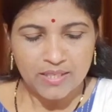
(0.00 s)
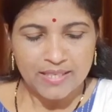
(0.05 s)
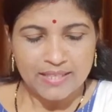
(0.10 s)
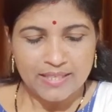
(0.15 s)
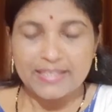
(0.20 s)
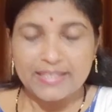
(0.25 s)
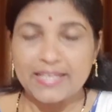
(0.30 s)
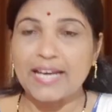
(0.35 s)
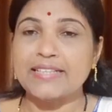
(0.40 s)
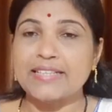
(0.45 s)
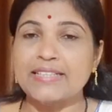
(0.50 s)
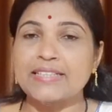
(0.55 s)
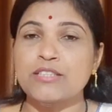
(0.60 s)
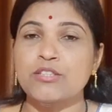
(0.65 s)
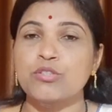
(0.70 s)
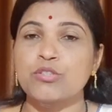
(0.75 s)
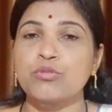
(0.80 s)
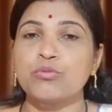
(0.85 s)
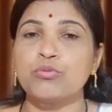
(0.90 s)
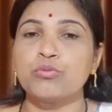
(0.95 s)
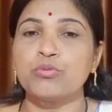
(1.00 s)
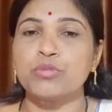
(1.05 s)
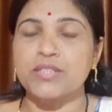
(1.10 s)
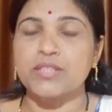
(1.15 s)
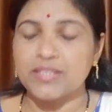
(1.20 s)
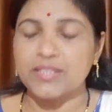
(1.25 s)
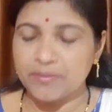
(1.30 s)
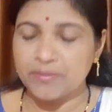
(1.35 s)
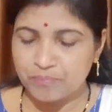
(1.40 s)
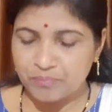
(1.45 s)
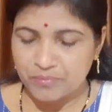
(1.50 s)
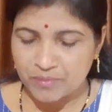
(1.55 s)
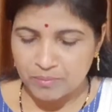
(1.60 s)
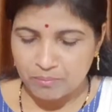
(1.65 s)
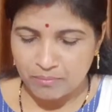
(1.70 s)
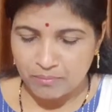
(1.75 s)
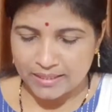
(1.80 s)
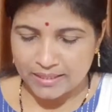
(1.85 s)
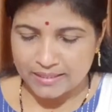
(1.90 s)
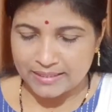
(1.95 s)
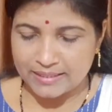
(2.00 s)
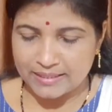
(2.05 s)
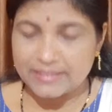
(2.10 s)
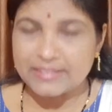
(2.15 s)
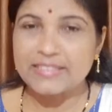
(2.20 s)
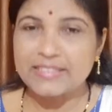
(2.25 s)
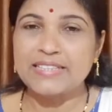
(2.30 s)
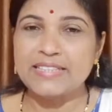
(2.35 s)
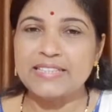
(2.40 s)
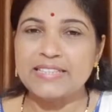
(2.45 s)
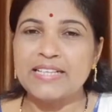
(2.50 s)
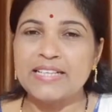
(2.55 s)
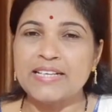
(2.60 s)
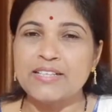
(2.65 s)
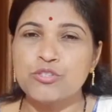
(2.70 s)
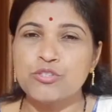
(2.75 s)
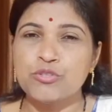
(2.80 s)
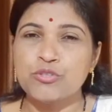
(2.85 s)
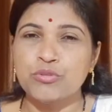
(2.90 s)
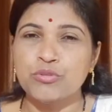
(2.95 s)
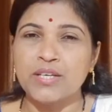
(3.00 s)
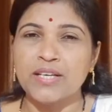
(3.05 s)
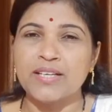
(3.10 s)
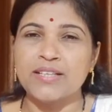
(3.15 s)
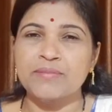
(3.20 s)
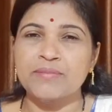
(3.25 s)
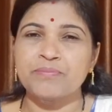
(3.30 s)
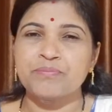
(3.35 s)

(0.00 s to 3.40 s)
carried to the market? Ghee and sugar.